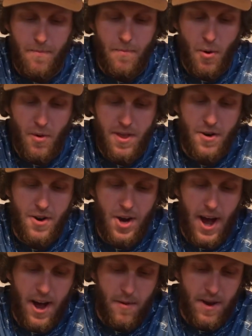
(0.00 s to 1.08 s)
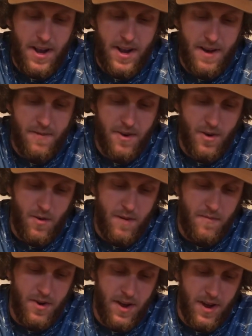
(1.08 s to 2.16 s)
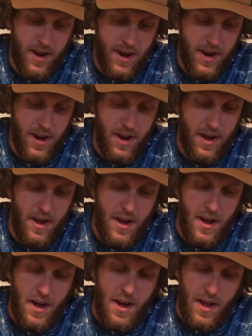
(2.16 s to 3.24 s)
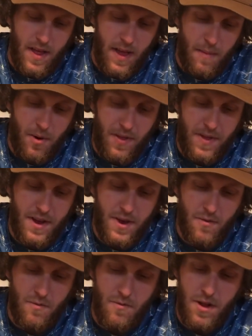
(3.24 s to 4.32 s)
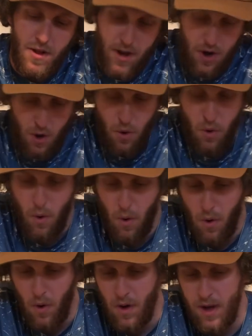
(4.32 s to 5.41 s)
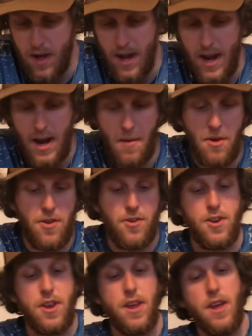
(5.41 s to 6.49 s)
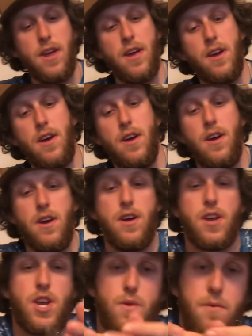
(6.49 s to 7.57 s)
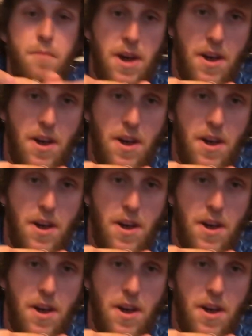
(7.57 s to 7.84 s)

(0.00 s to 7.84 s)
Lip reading: But with their chatterbaits and swim jigs, they put this really cool EWG swim bait